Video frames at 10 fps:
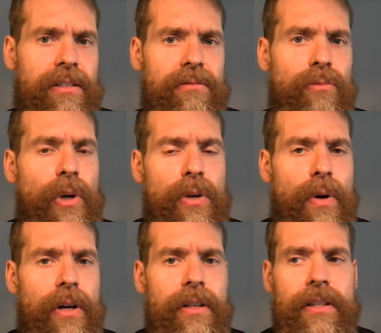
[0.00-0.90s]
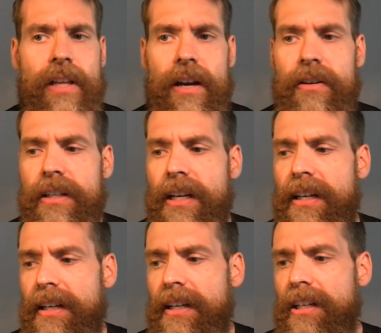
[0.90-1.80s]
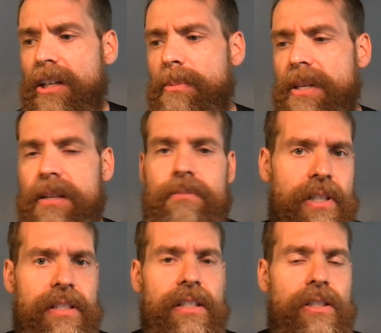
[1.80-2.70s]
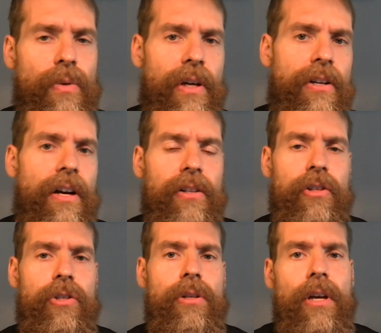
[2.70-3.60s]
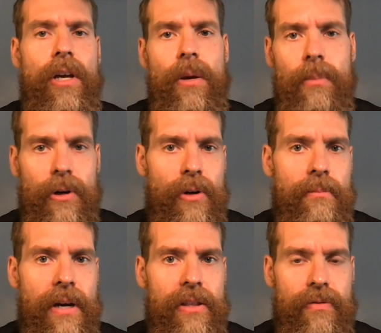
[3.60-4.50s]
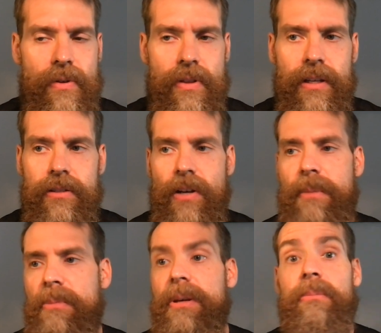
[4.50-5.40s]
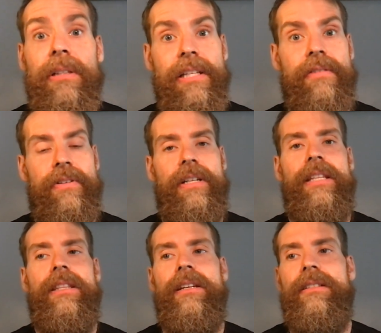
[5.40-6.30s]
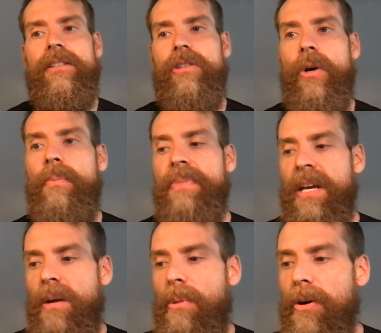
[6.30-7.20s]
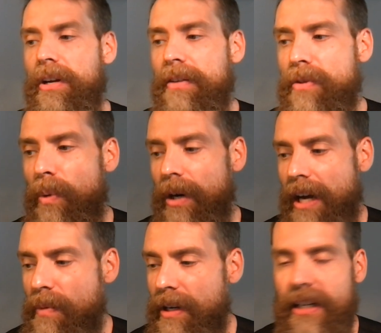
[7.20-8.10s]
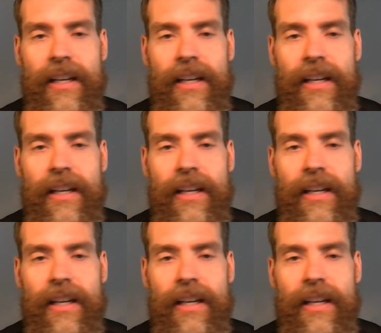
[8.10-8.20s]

and where you are in the area, could be $60 to $100 per month for this. So I'm a big believer in this. And so part of the work I want